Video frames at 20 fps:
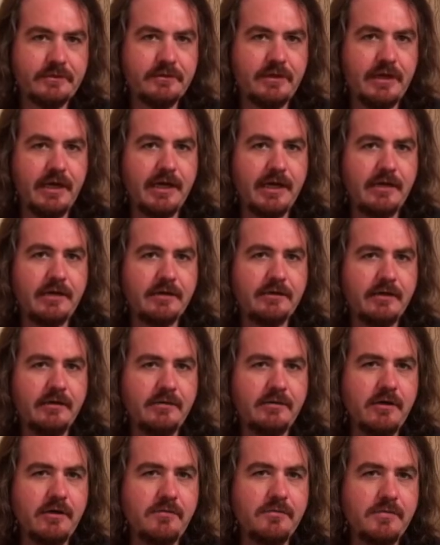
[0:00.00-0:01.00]
I
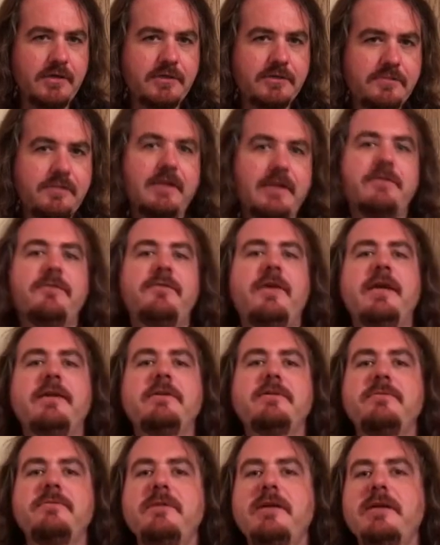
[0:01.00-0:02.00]
don't know much about the
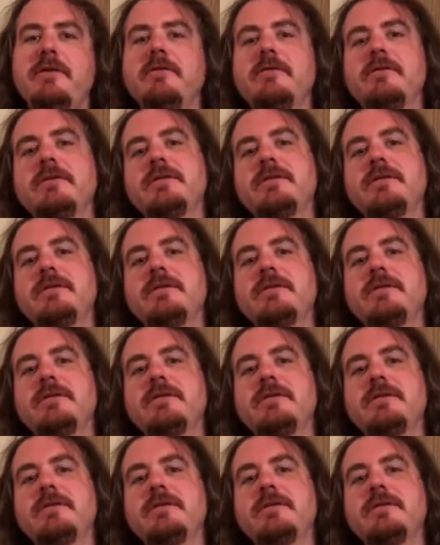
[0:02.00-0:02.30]
Phantom either,